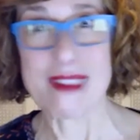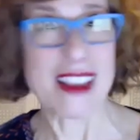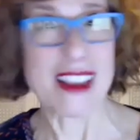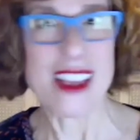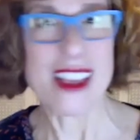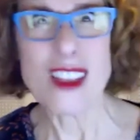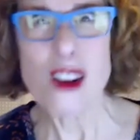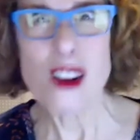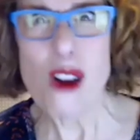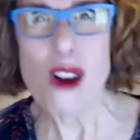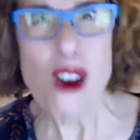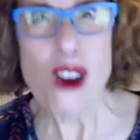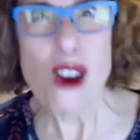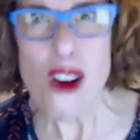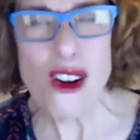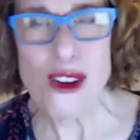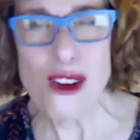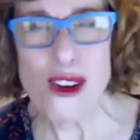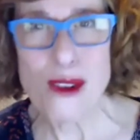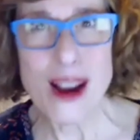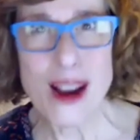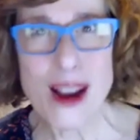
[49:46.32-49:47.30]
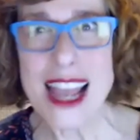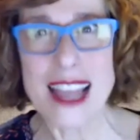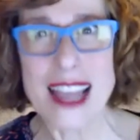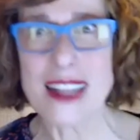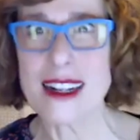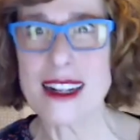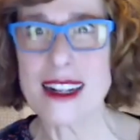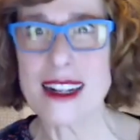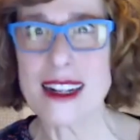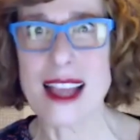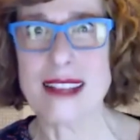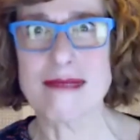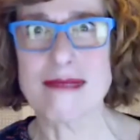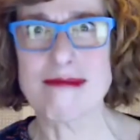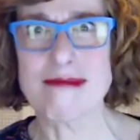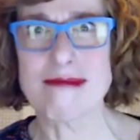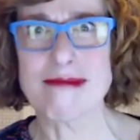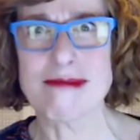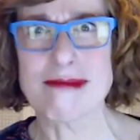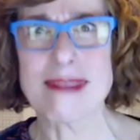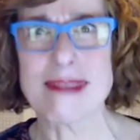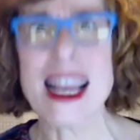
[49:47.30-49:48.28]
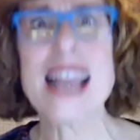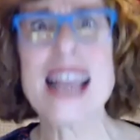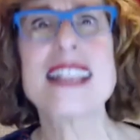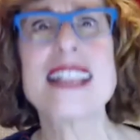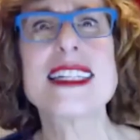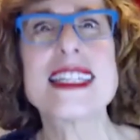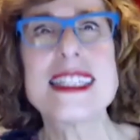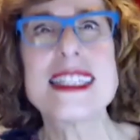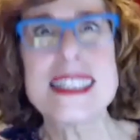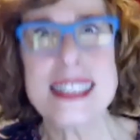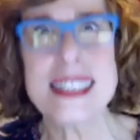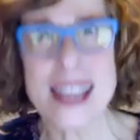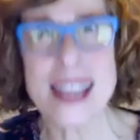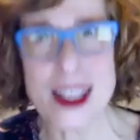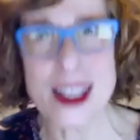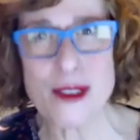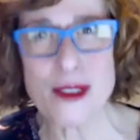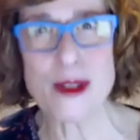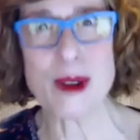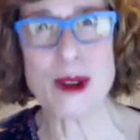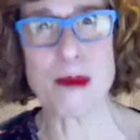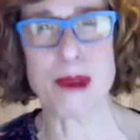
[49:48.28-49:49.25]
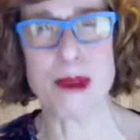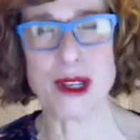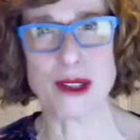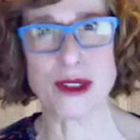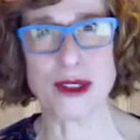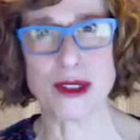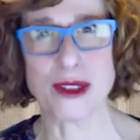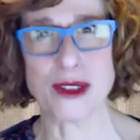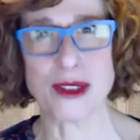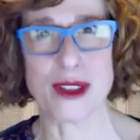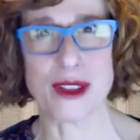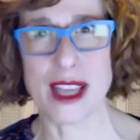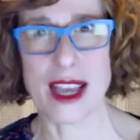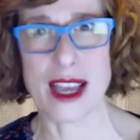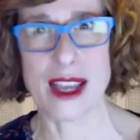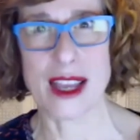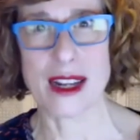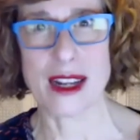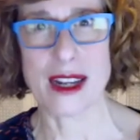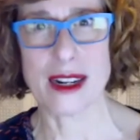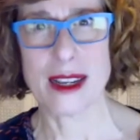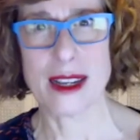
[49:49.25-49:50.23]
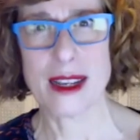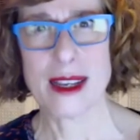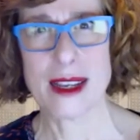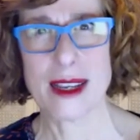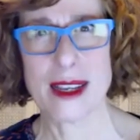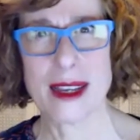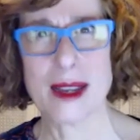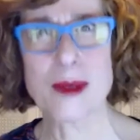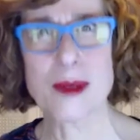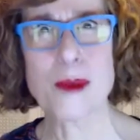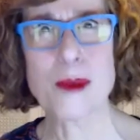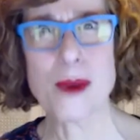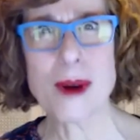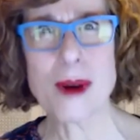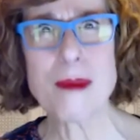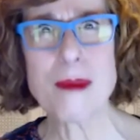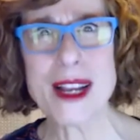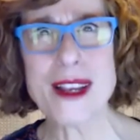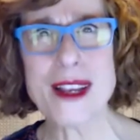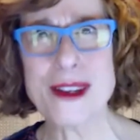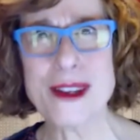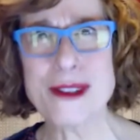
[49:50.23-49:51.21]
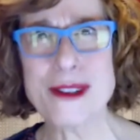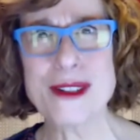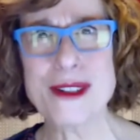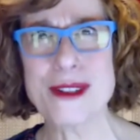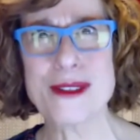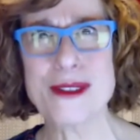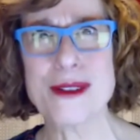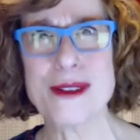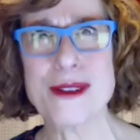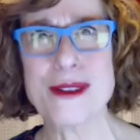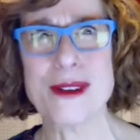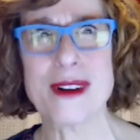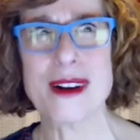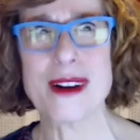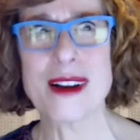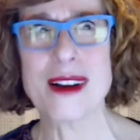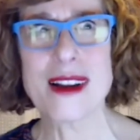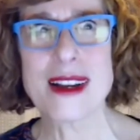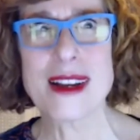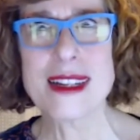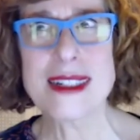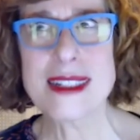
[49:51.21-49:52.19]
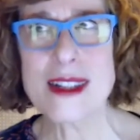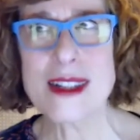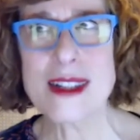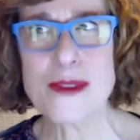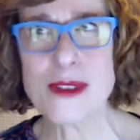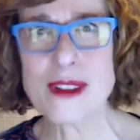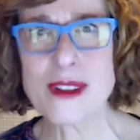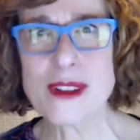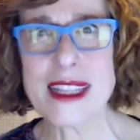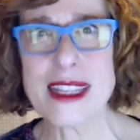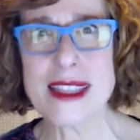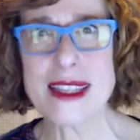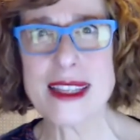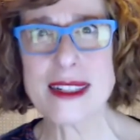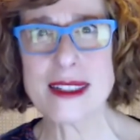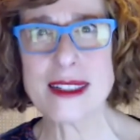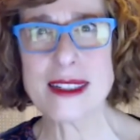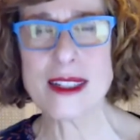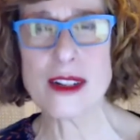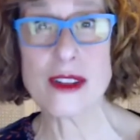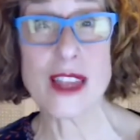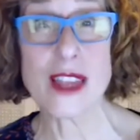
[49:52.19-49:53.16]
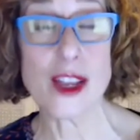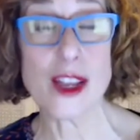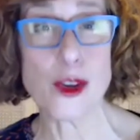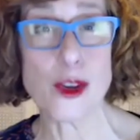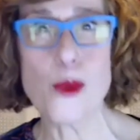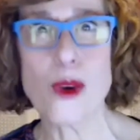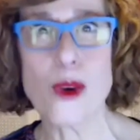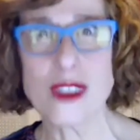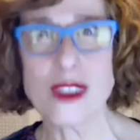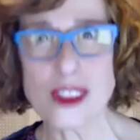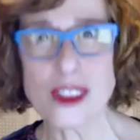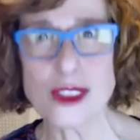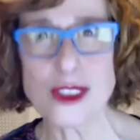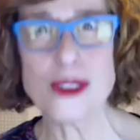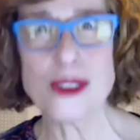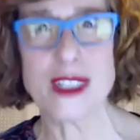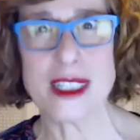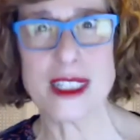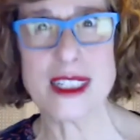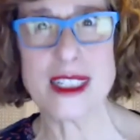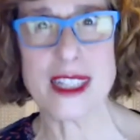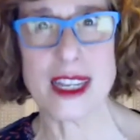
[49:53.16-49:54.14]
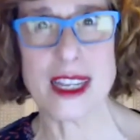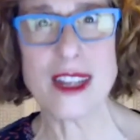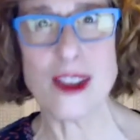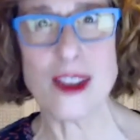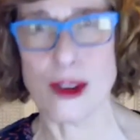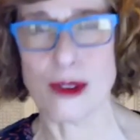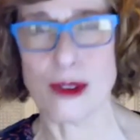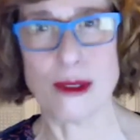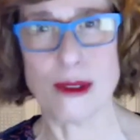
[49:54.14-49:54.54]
they're all great, and continue to build on that. And what might you do differently this year that you want to continue?